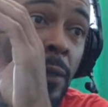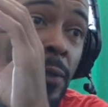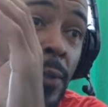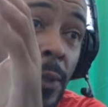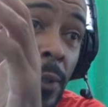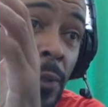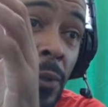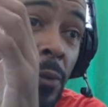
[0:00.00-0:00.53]

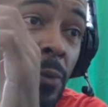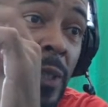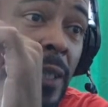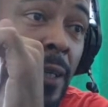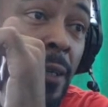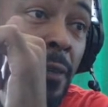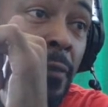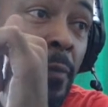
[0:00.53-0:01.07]
So we
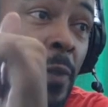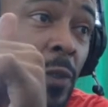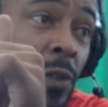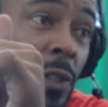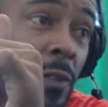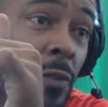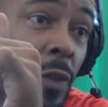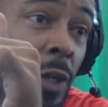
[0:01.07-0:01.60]
now have music
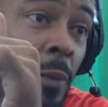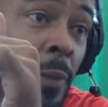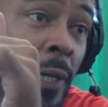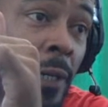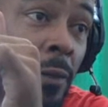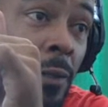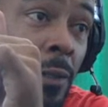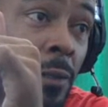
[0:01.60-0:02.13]
for our
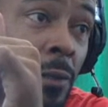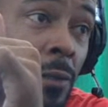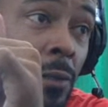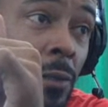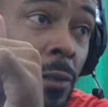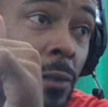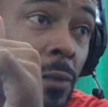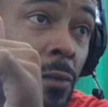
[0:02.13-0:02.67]
background,
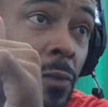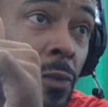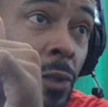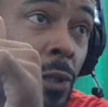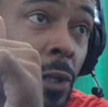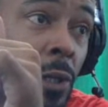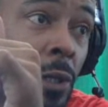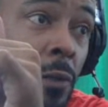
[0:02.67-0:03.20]
for
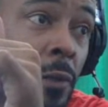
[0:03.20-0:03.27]
our